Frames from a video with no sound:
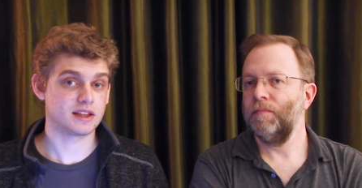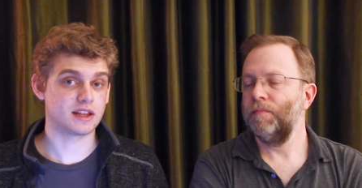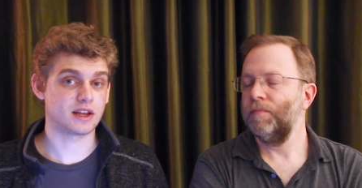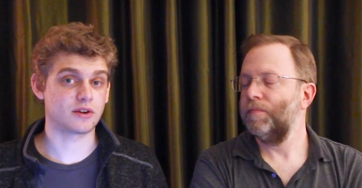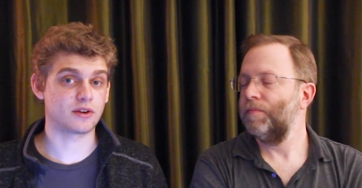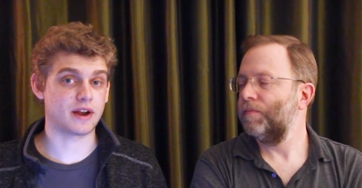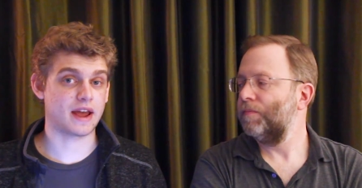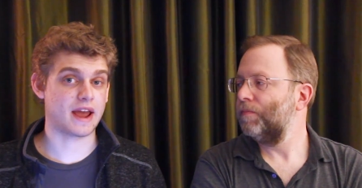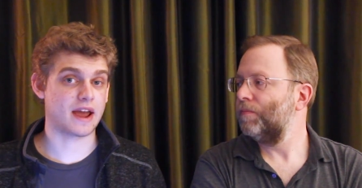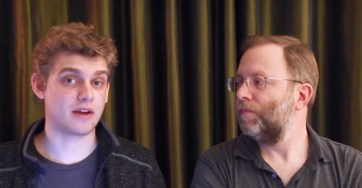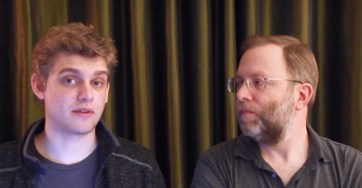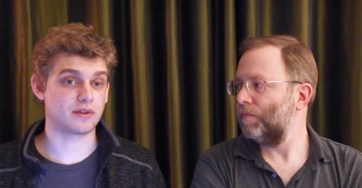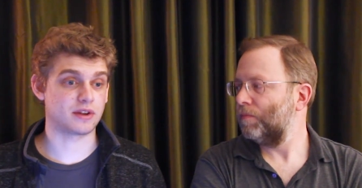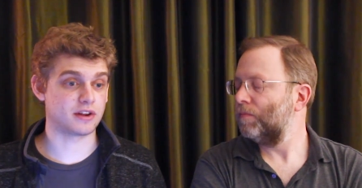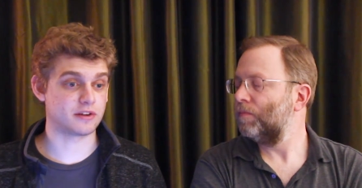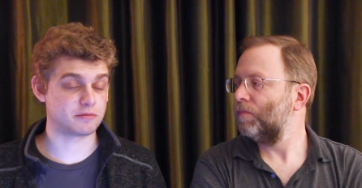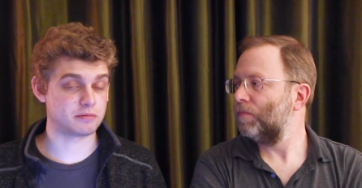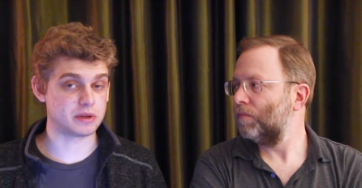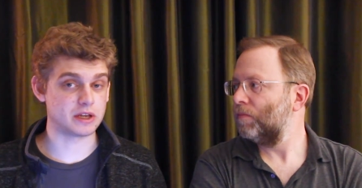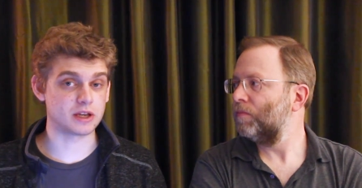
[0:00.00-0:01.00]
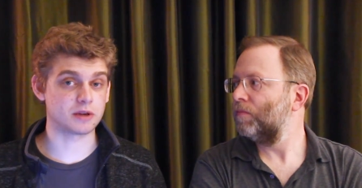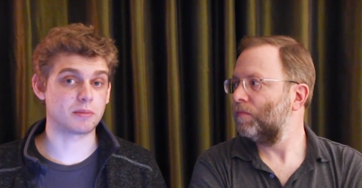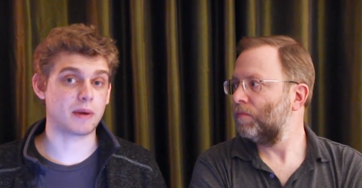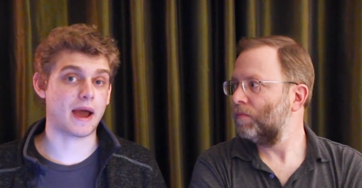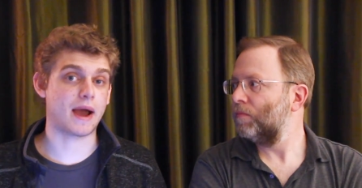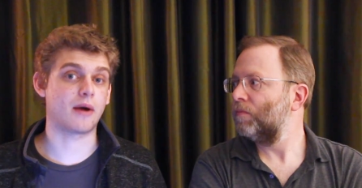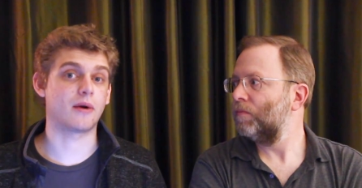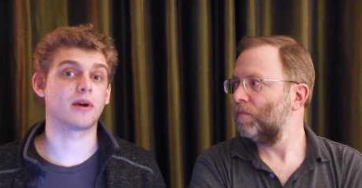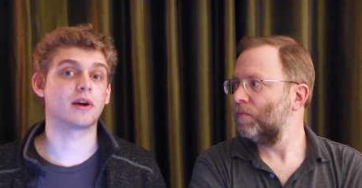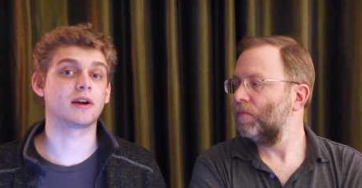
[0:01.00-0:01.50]
Speaker 1: they don't have enough peak
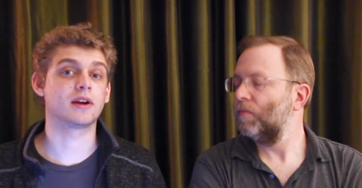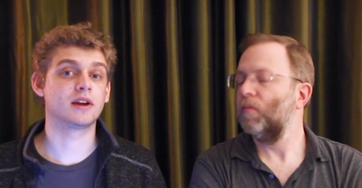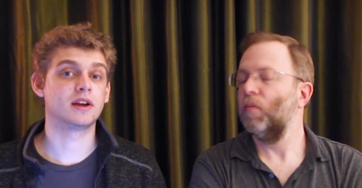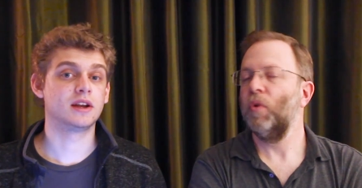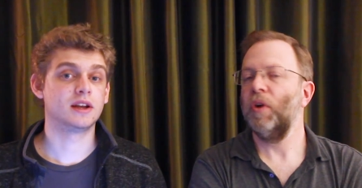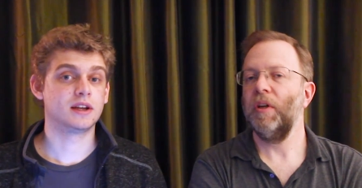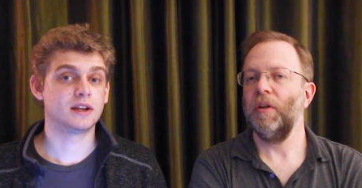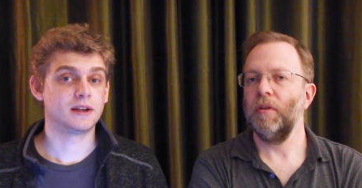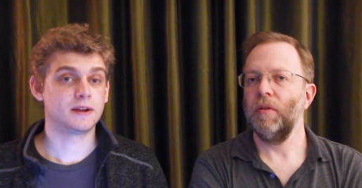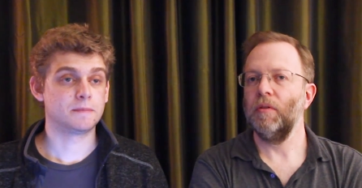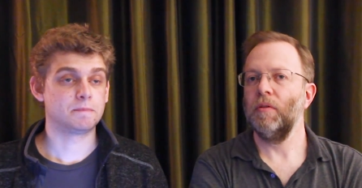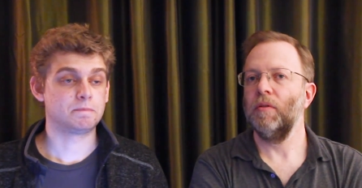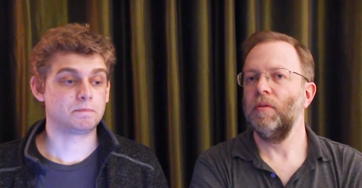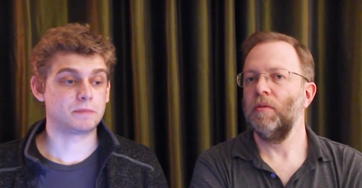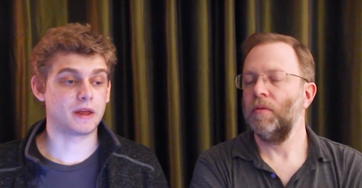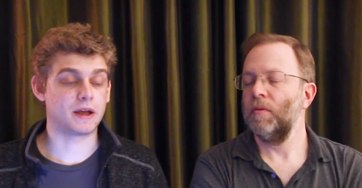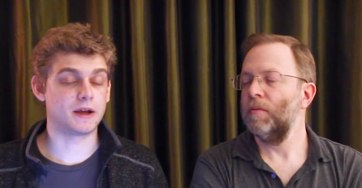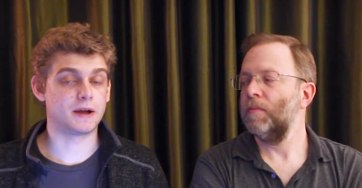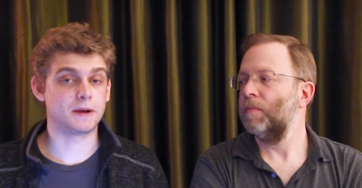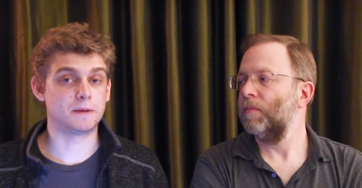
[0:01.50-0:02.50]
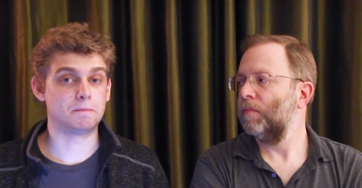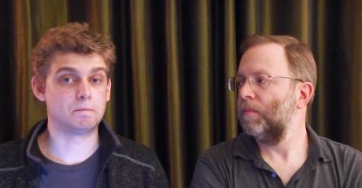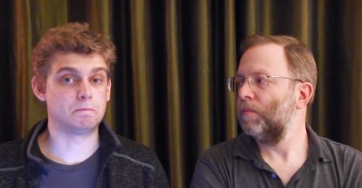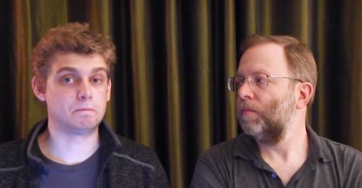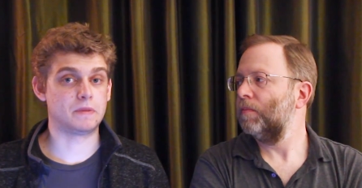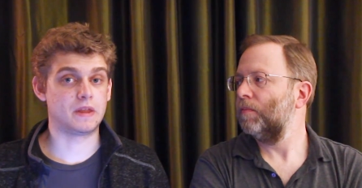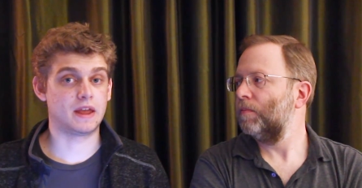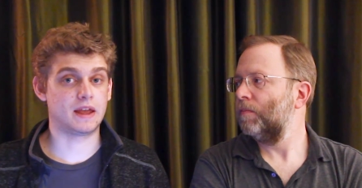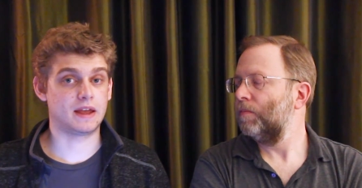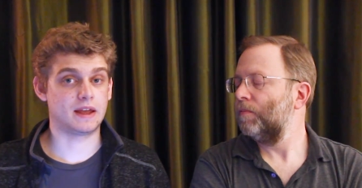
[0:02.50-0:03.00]
power. Right.
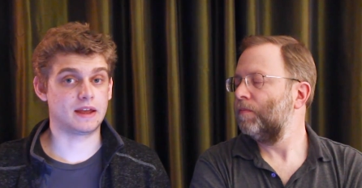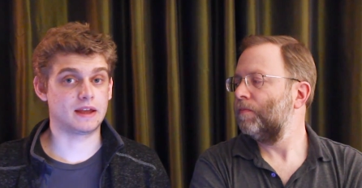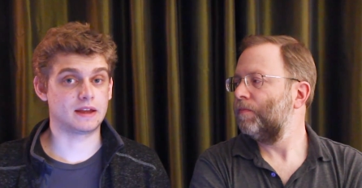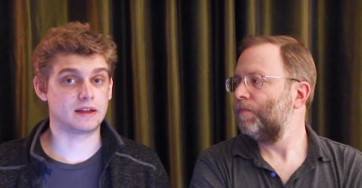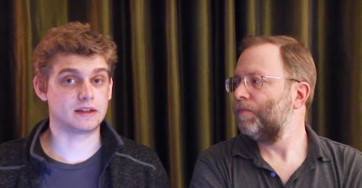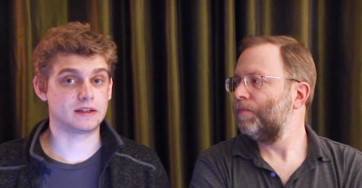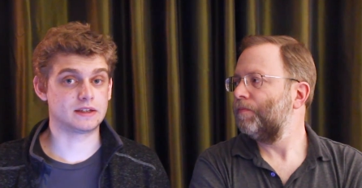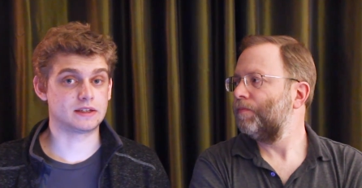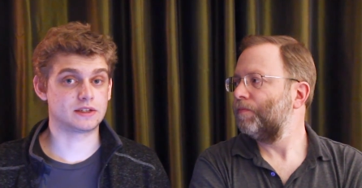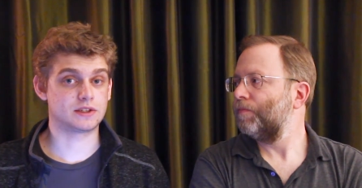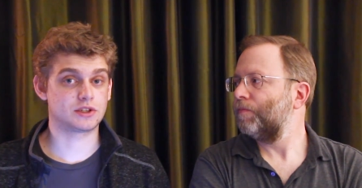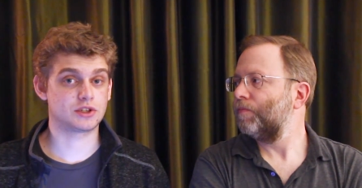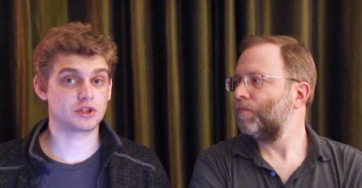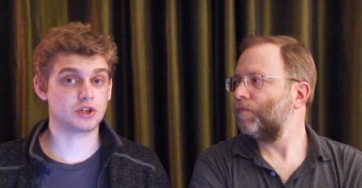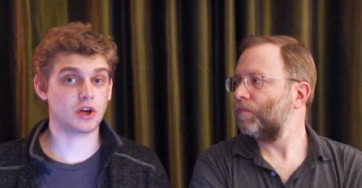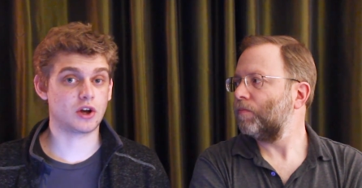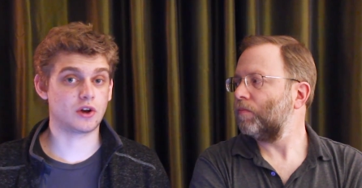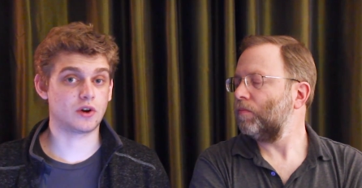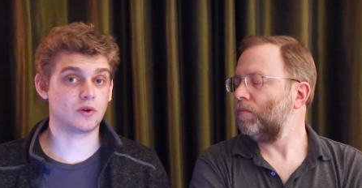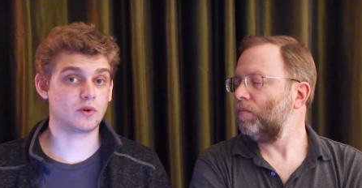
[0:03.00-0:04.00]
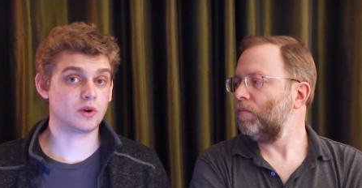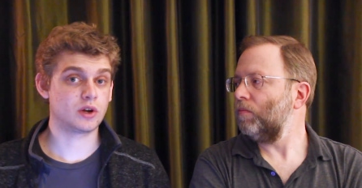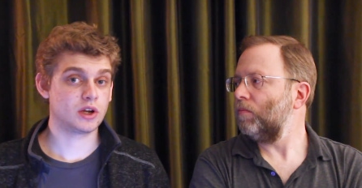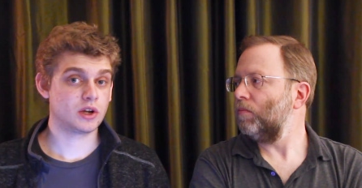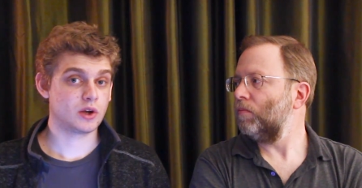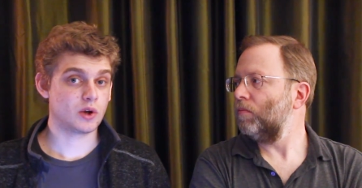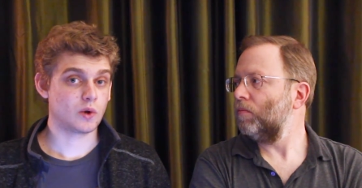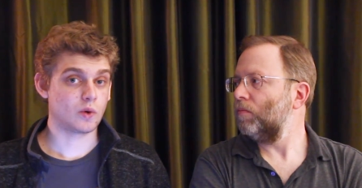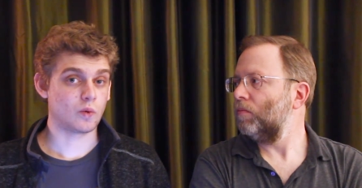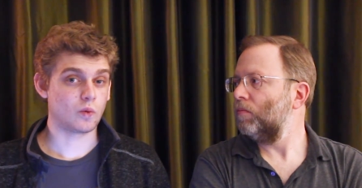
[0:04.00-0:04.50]
And so,
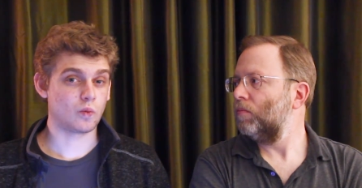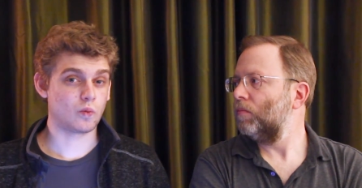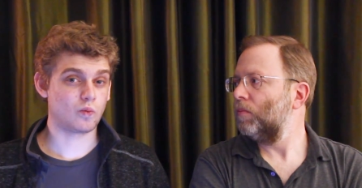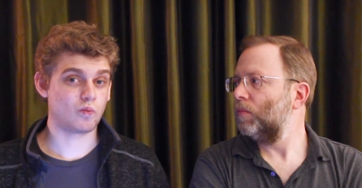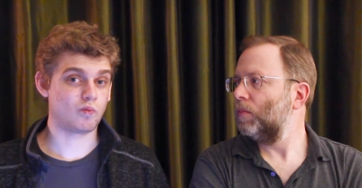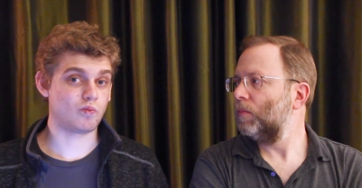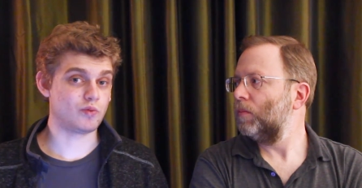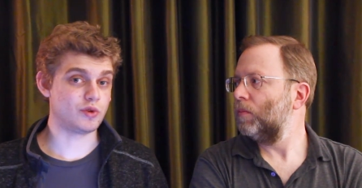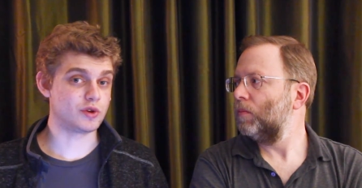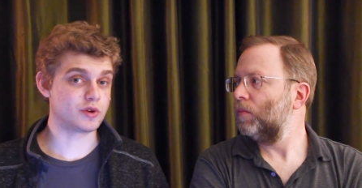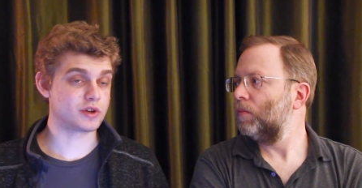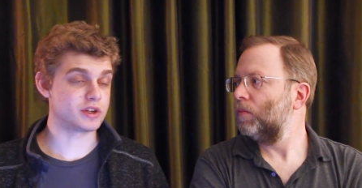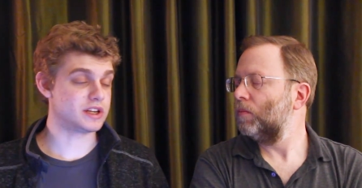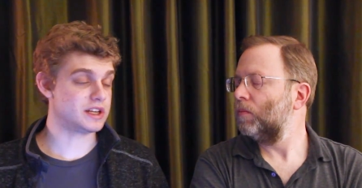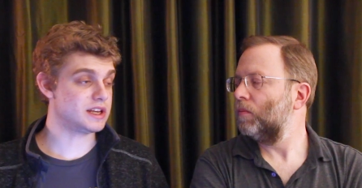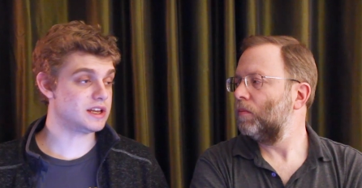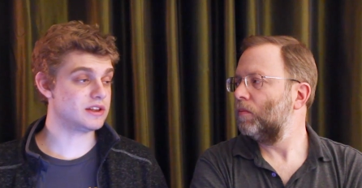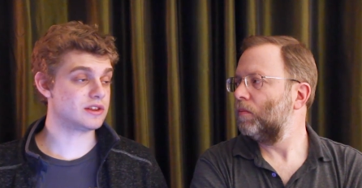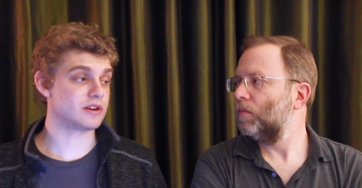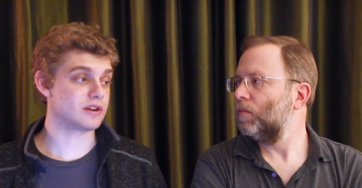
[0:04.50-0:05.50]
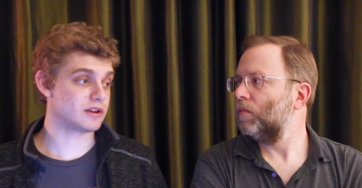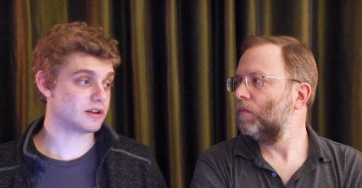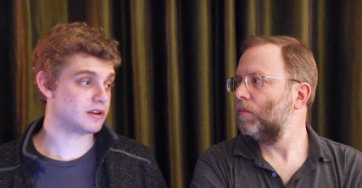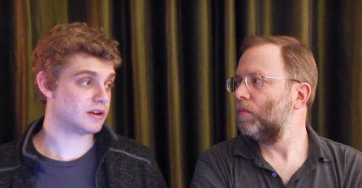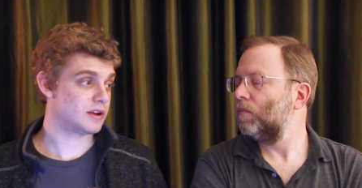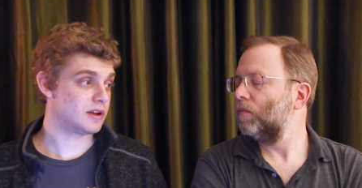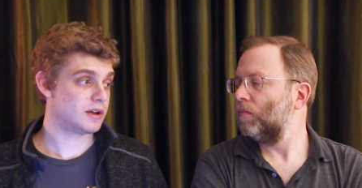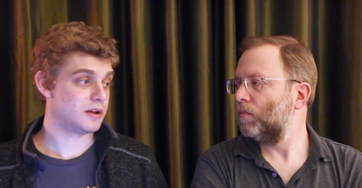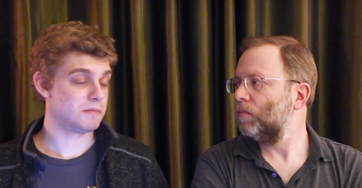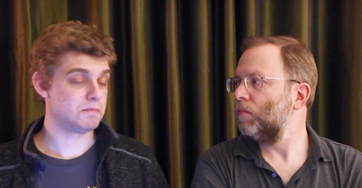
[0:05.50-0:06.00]
you could either
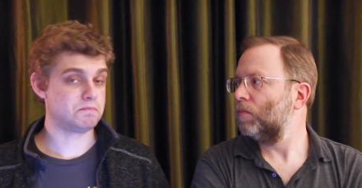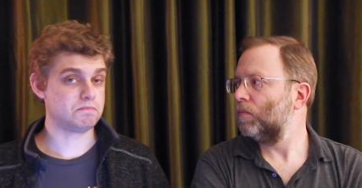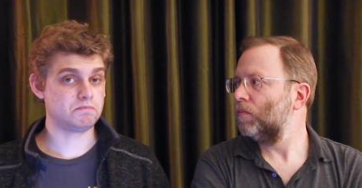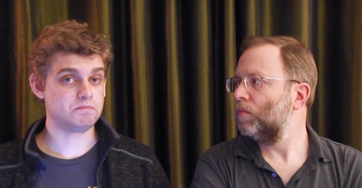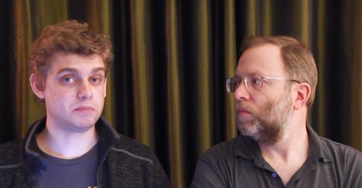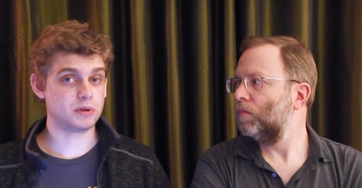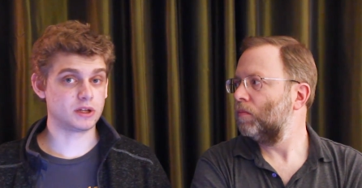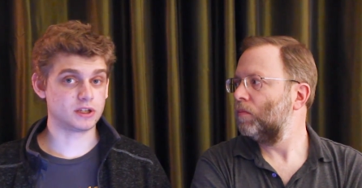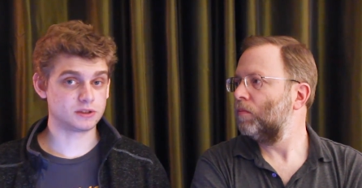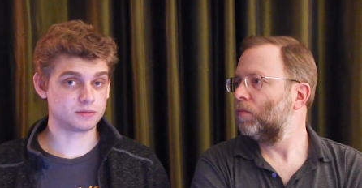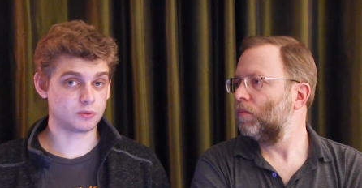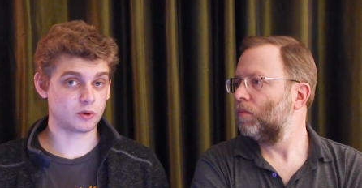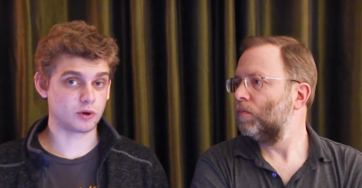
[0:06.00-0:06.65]
build